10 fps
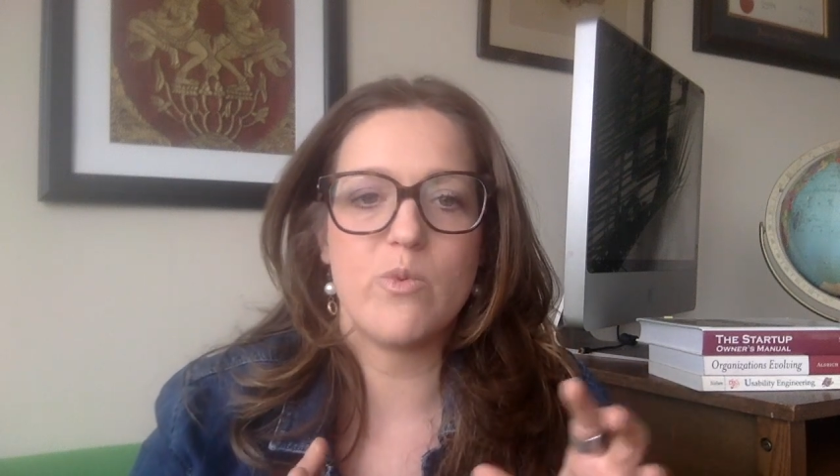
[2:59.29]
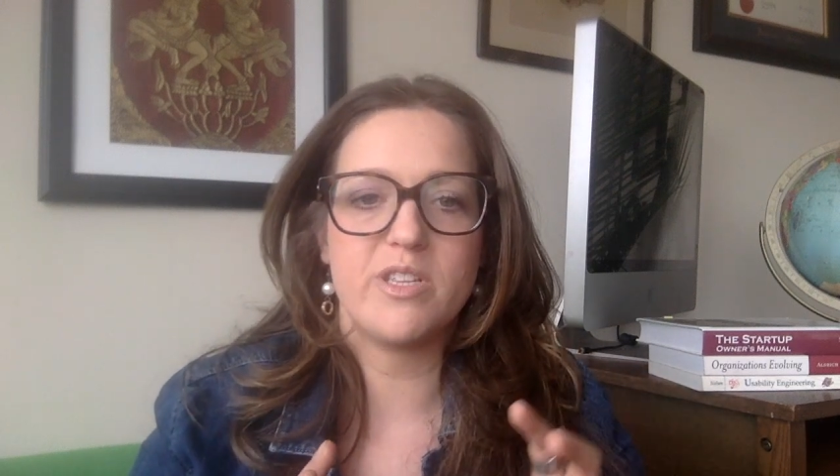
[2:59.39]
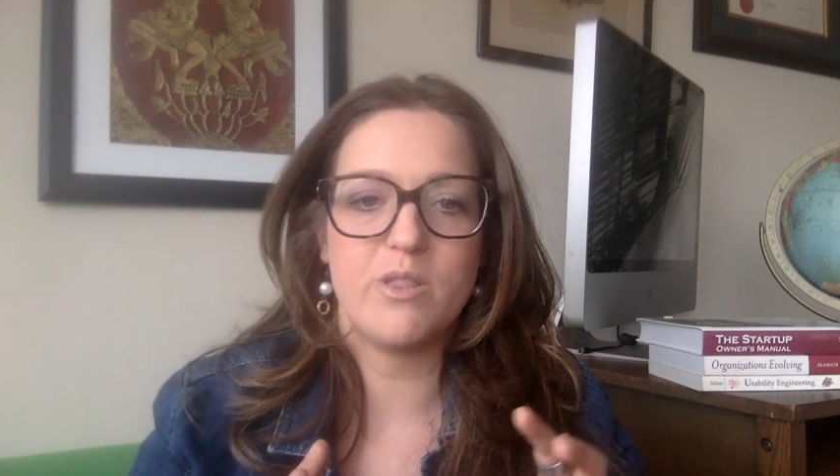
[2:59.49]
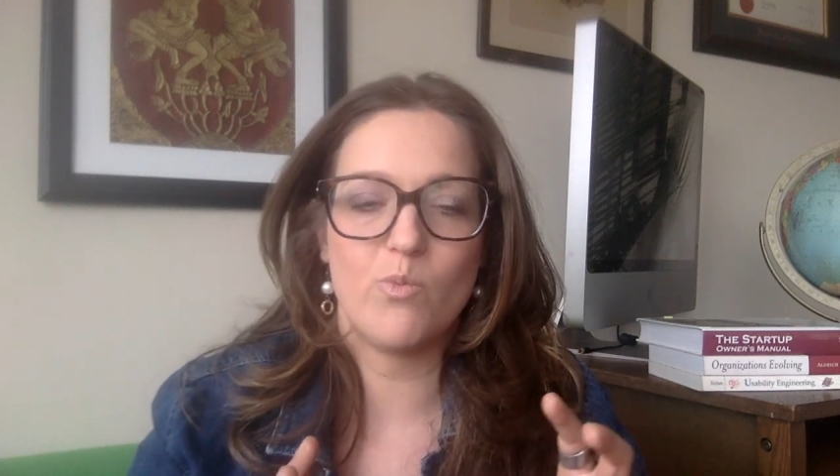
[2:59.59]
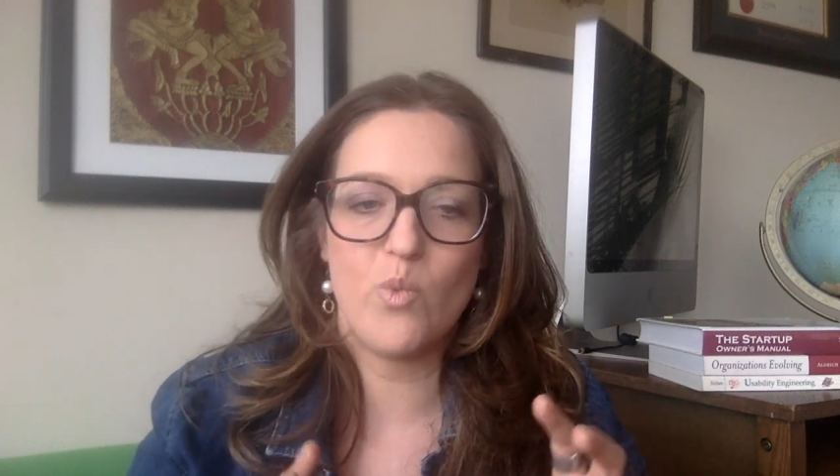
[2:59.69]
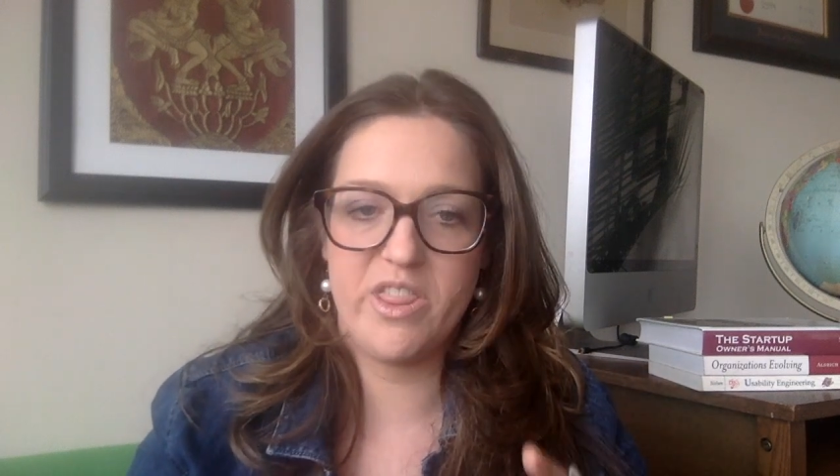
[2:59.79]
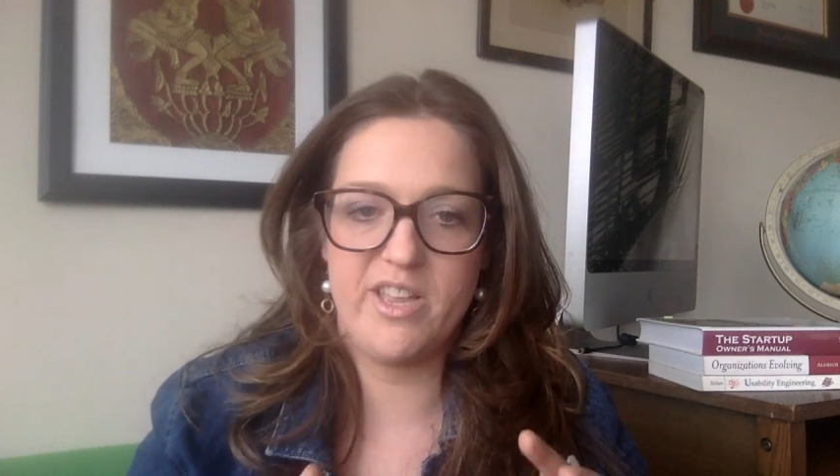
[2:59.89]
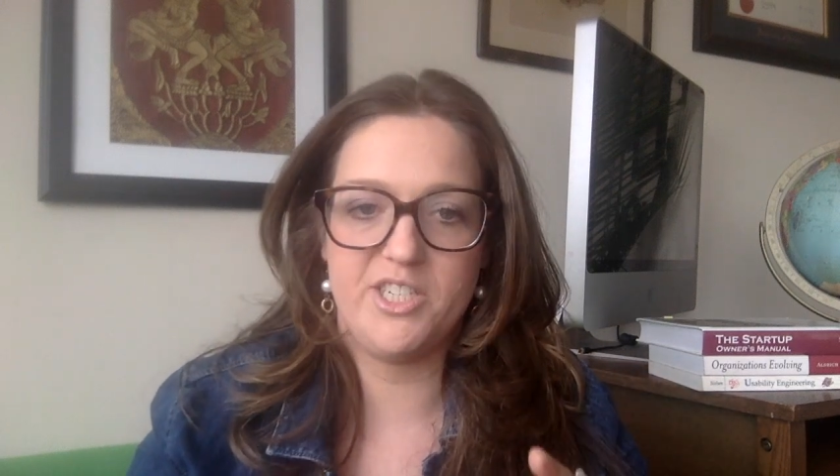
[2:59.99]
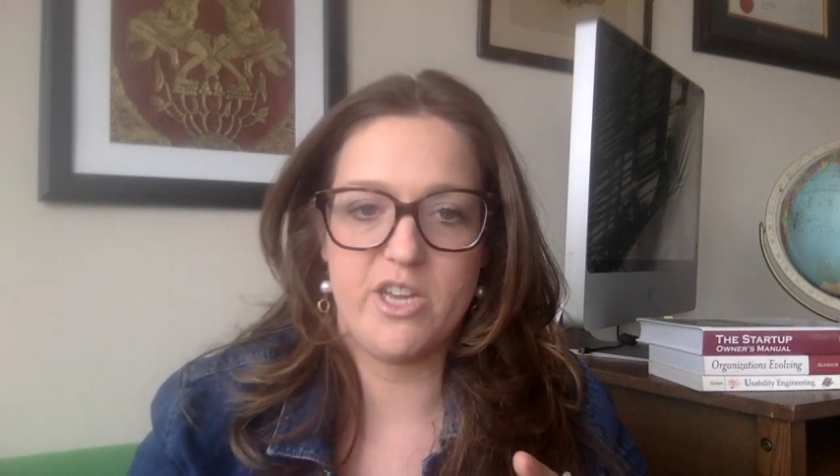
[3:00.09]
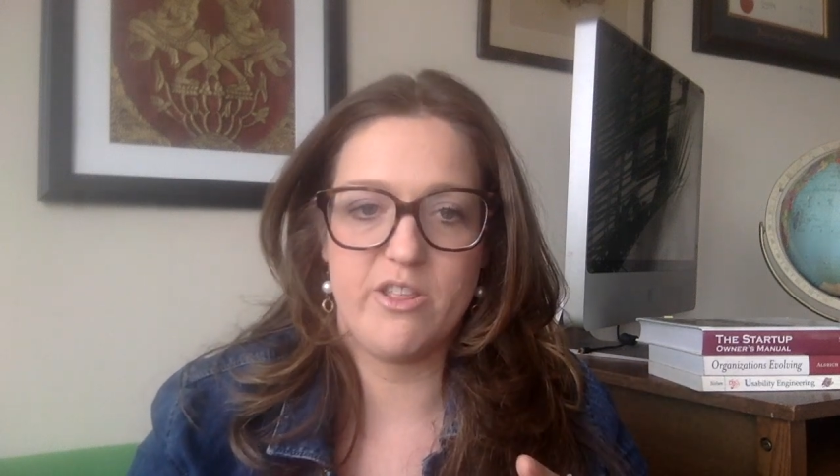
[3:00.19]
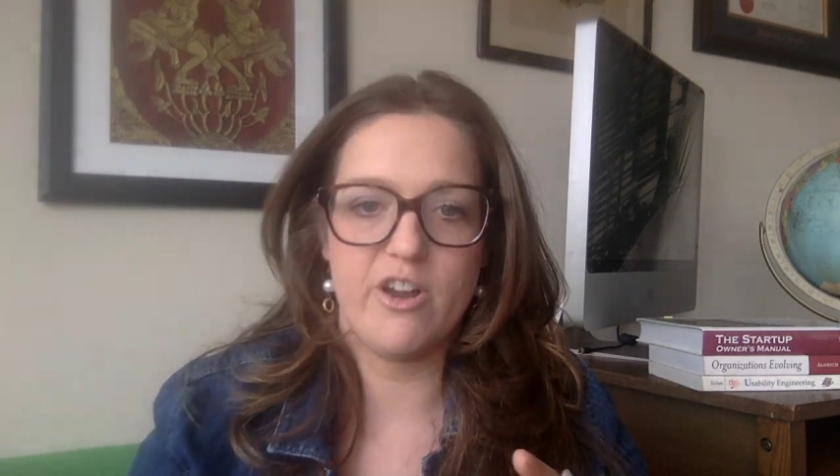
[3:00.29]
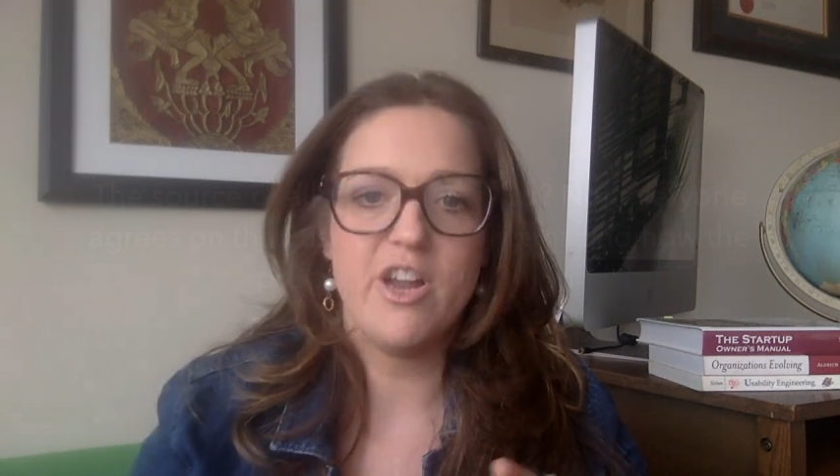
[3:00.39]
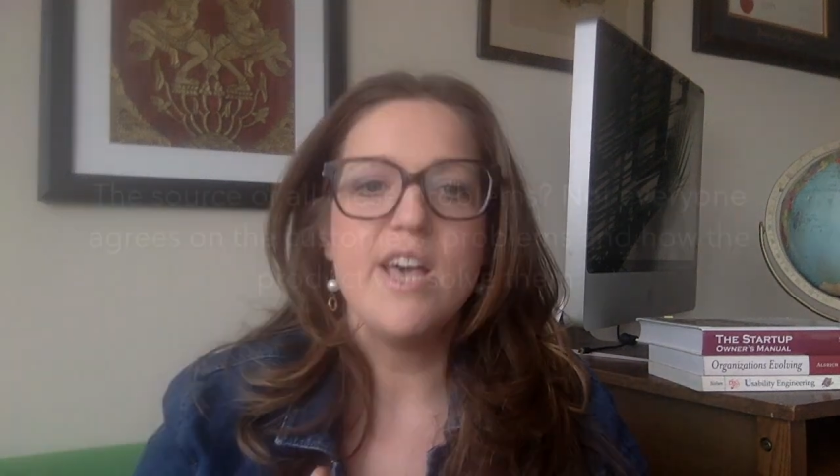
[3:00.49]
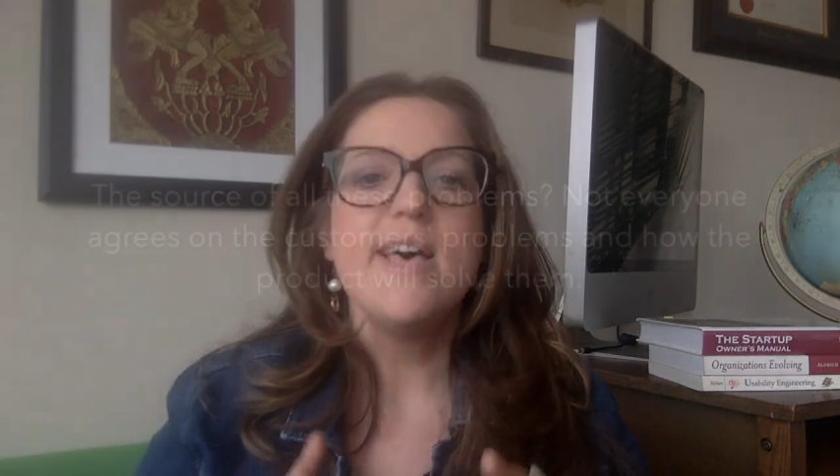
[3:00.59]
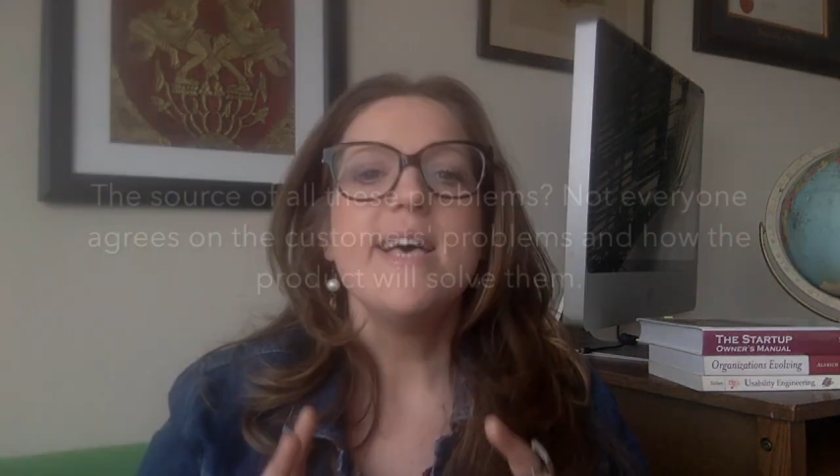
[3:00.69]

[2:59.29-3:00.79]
with each other,